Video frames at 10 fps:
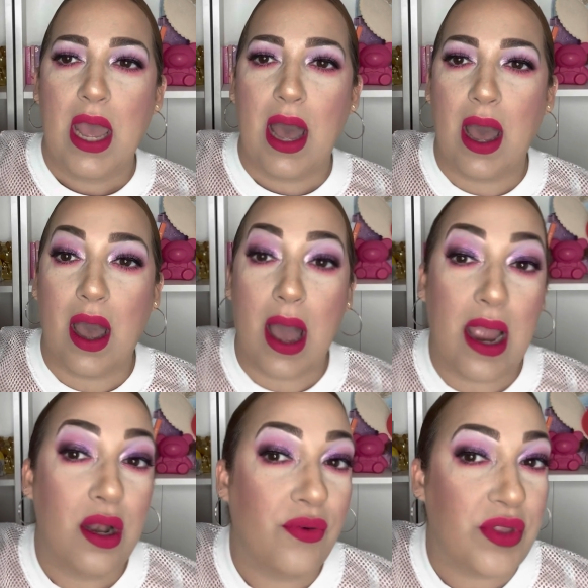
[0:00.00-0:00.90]
I
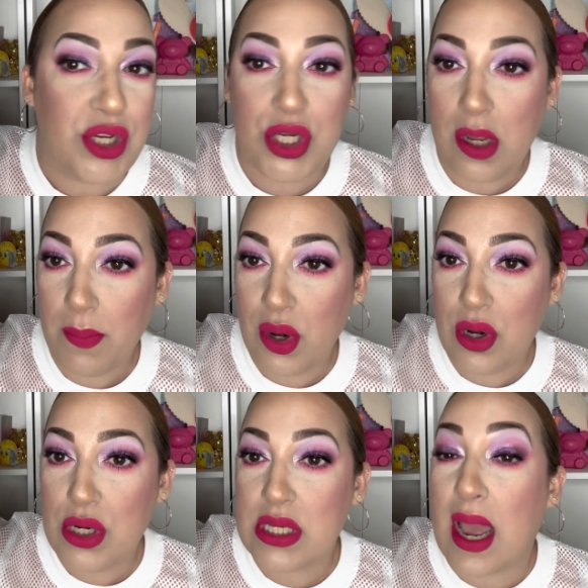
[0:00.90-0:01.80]
love the
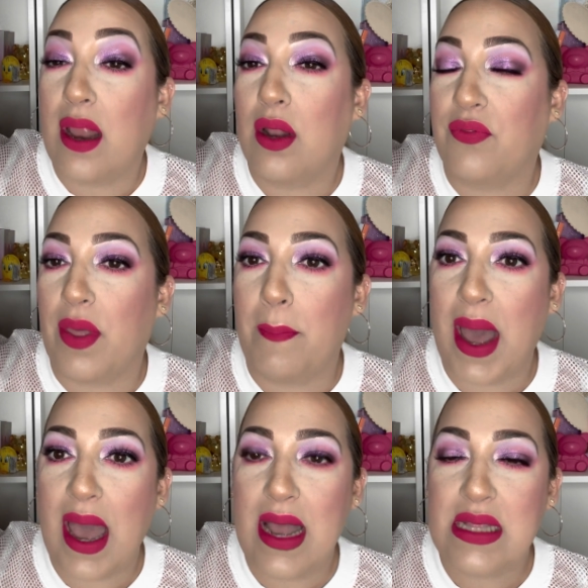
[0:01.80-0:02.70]
shimmers. I love the
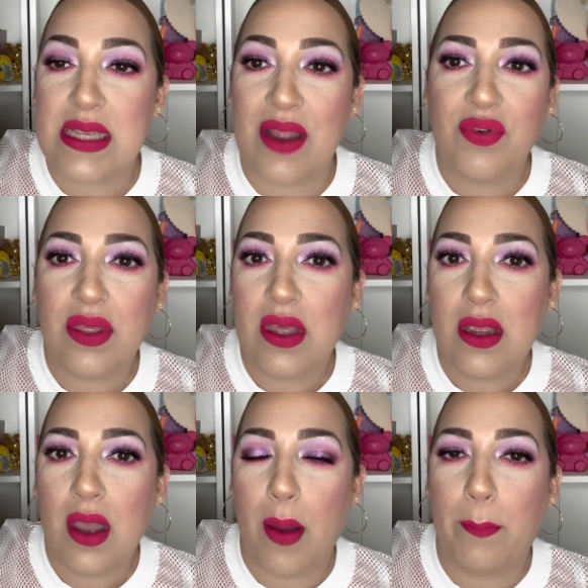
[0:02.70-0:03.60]
mattes.
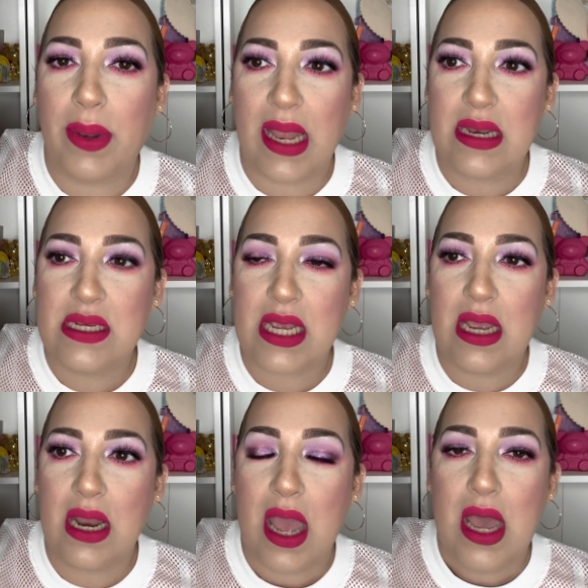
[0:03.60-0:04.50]
Everything
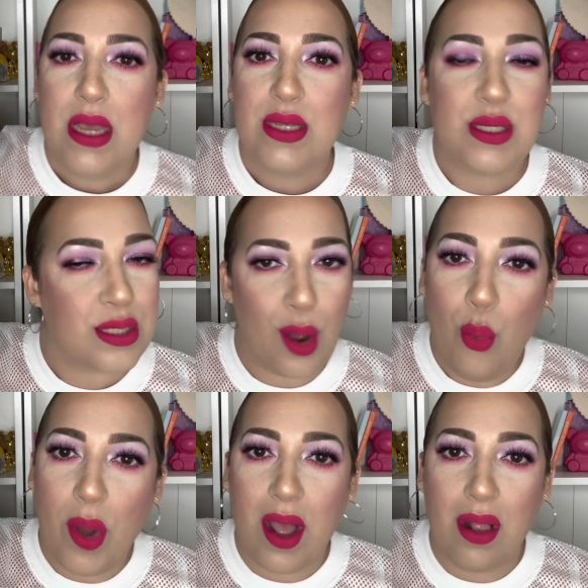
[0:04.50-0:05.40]
blended so
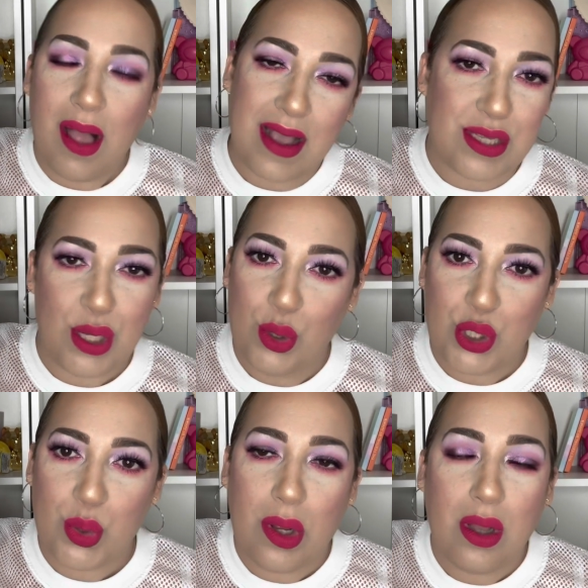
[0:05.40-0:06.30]
well as
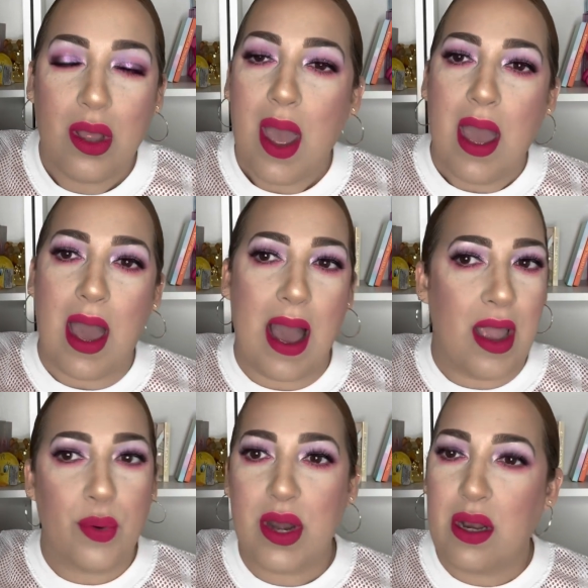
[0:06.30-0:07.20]
usual.
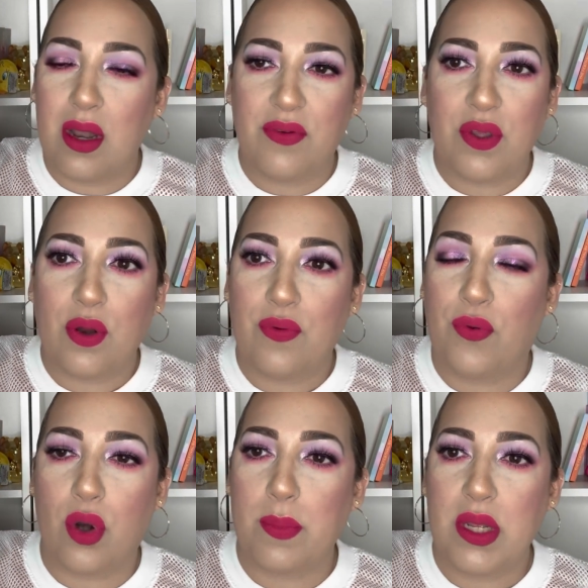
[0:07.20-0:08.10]
I already love their
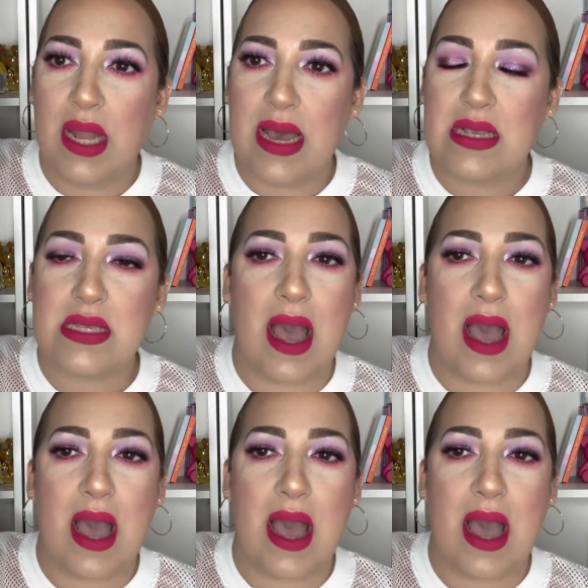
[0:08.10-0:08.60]
formulas.